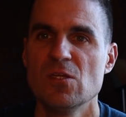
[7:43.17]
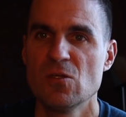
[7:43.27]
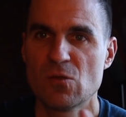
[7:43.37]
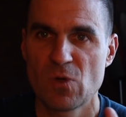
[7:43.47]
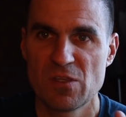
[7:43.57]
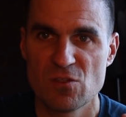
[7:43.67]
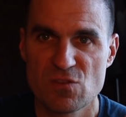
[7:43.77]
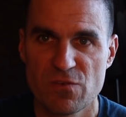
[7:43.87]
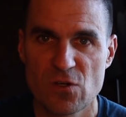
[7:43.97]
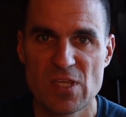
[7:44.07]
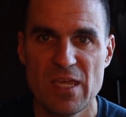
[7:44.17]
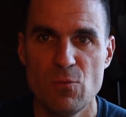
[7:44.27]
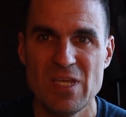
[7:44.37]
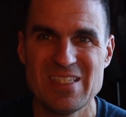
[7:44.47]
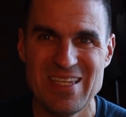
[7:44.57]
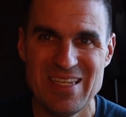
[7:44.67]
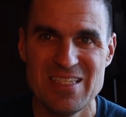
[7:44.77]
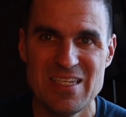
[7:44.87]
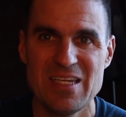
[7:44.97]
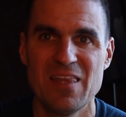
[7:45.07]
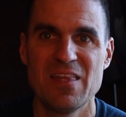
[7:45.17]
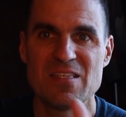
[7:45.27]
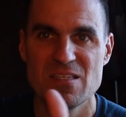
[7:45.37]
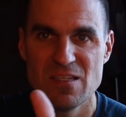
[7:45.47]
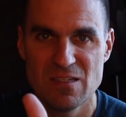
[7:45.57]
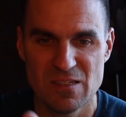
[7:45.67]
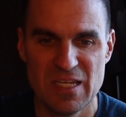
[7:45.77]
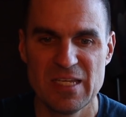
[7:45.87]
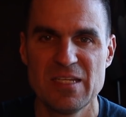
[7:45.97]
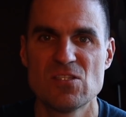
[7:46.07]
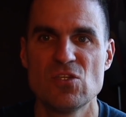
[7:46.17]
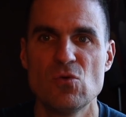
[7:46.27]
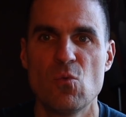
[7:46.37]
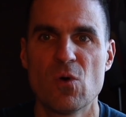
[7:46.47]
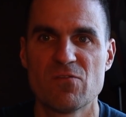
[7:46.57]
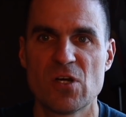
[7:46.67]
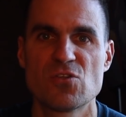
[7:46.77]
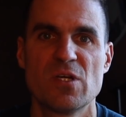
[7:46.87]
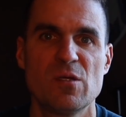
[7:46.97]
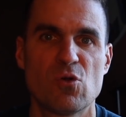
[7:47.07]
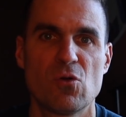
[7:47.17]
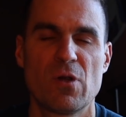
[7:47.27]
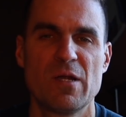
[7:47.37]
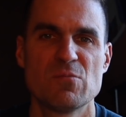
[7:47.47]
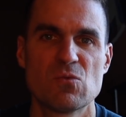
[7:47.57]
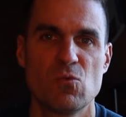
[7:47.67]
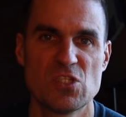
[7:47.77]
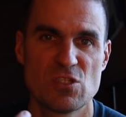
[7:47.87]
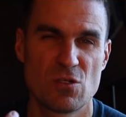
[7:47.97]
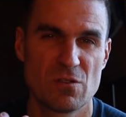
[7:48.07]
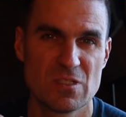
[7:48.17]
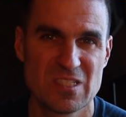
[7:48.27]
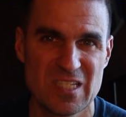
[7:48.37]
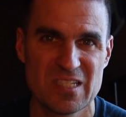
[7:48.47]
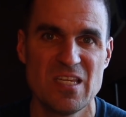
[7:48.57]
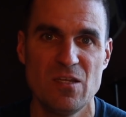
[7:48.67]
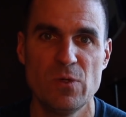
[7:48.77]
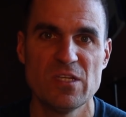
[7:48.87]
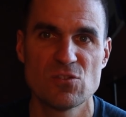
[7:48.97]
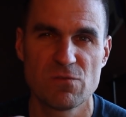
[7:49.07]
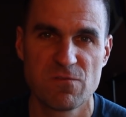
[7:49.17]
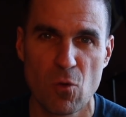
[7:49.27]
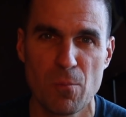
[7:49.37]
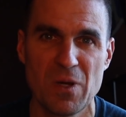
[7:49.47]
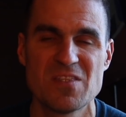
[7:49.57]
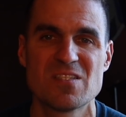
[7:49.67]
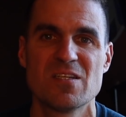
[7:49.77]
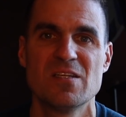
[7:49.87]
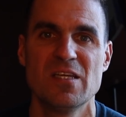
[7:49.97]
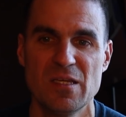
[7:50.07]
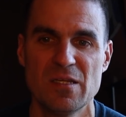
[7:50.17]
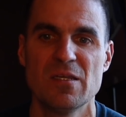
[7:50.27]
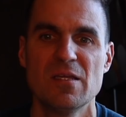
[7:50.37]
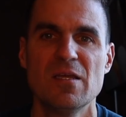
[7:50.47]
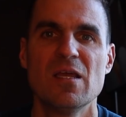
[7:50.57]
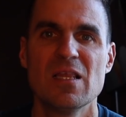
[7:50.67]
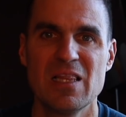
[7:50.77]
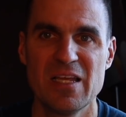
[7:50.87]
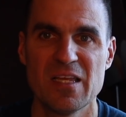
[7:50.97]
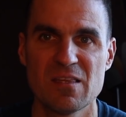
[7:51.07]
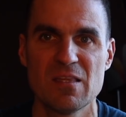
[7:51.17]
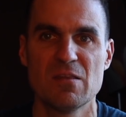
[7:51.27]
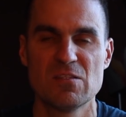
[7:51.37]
you can run those first 8 weeks easy and then get into one of our training programs, which are 16 weeks or 4 months in length,